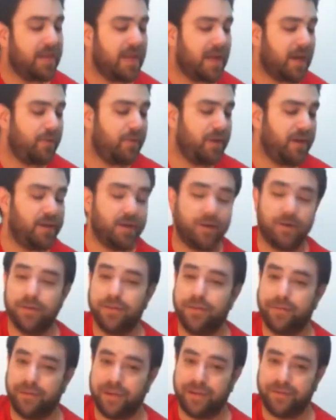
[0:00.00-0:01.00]
Now we
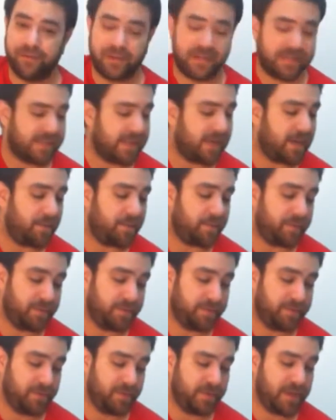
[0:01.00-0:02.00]
go 3 frets up,
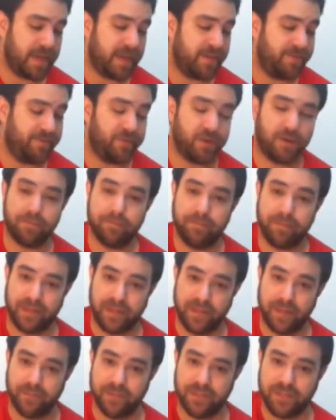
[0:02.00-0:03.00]
okay, from
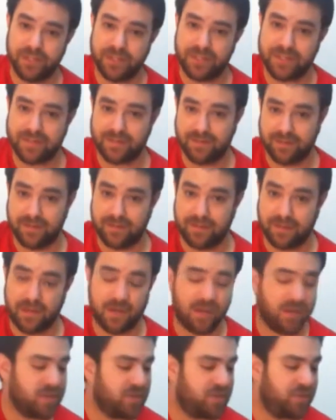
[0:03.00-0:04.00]
B, which is
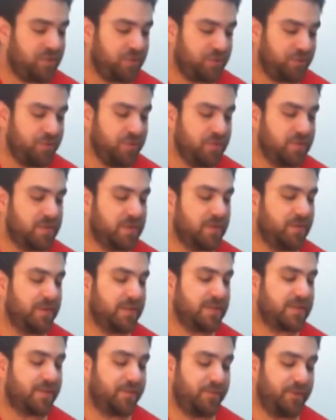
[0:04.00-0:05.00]
on 2,
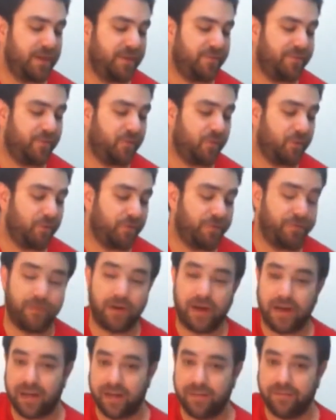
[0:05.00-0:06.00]
so it's 3, 4,
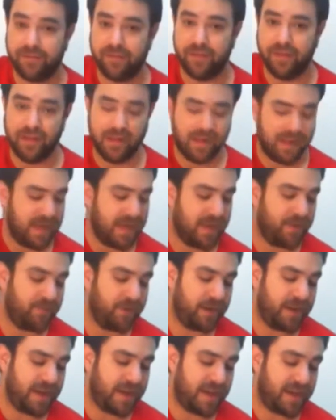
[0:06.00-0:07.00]
5,
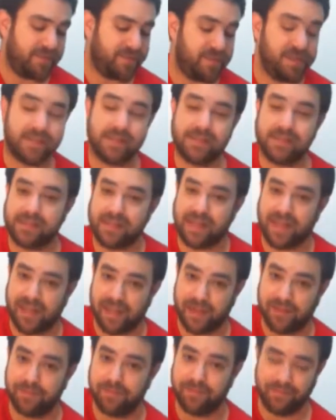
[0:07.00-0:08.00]
and we have the
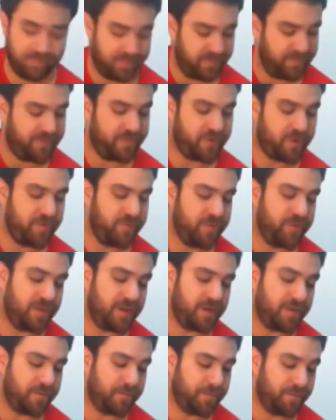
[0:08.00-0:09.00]
same
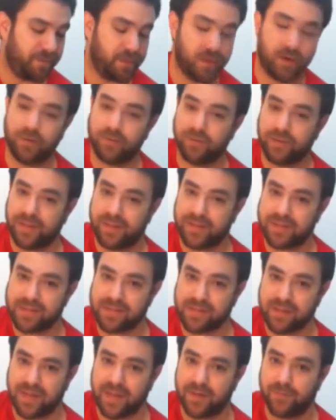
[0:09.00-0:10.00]
formula, only
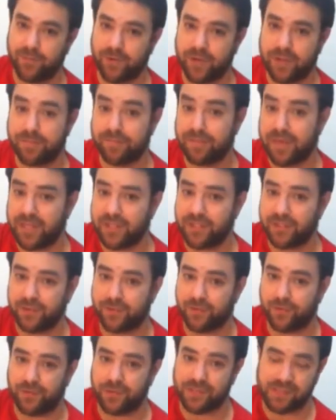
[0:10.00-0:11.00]
this time with major
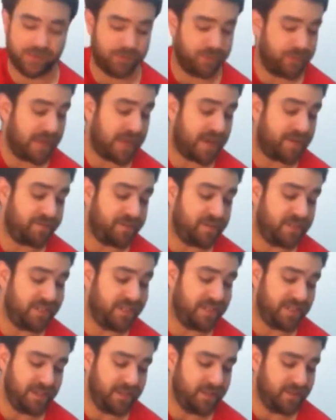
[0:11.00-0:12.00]
chords. So we have
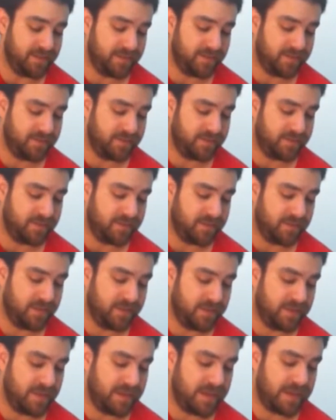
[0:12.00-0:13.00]
D,
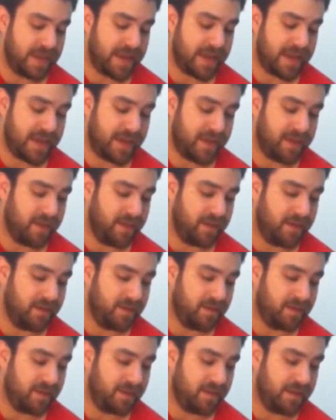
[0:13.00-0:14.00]
A,
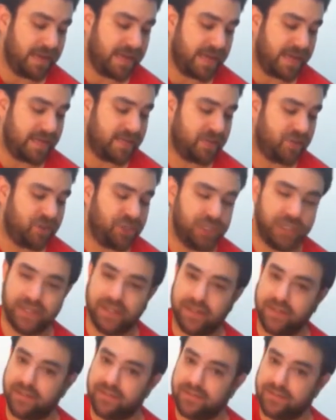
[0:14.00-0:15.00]
and
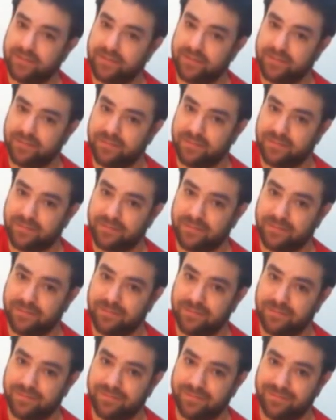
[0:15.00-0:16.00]
G,
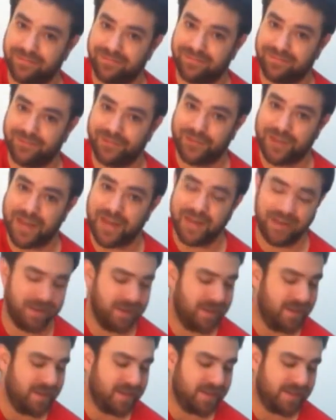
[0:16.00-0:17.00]
okay?
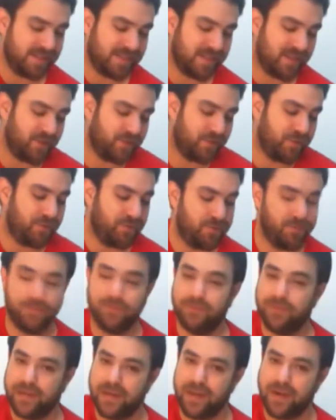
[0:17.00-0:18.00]
So
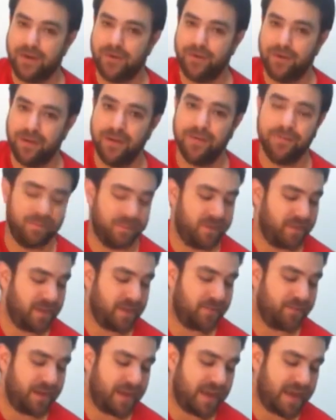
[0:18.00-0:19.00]
we know
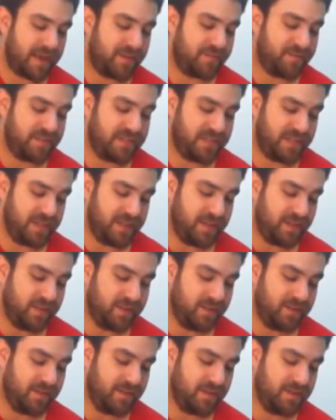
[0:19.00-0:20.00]
that we have D,
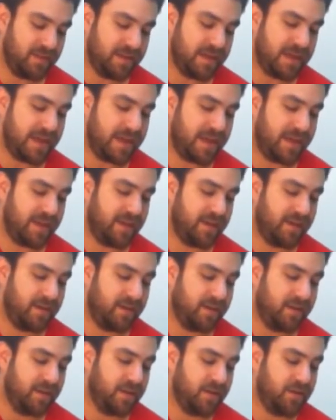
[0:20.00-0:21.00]

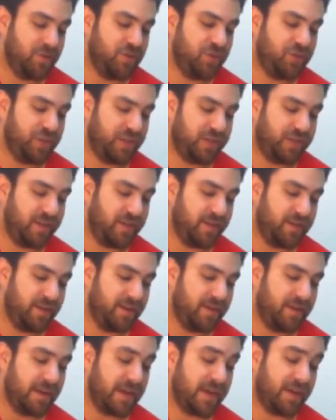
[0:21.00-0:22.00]
A, G,
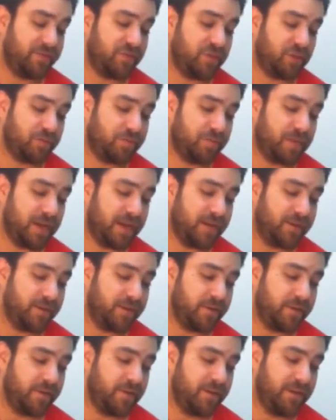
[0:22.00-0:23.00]
F sharp
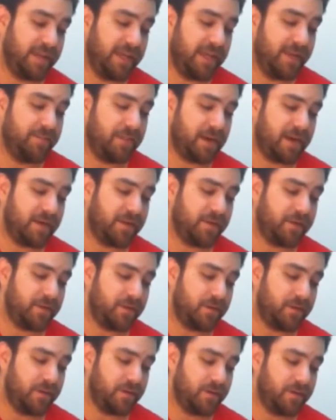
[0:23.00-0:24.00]
minor, E
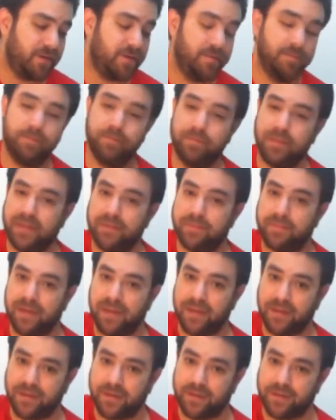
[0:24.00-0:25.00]
minor, B
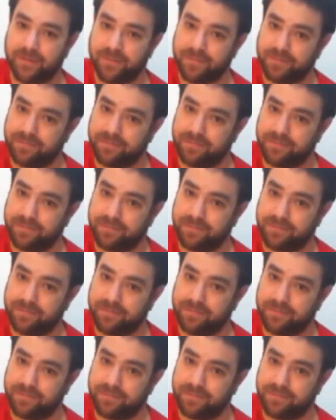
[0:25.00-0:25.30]
minor,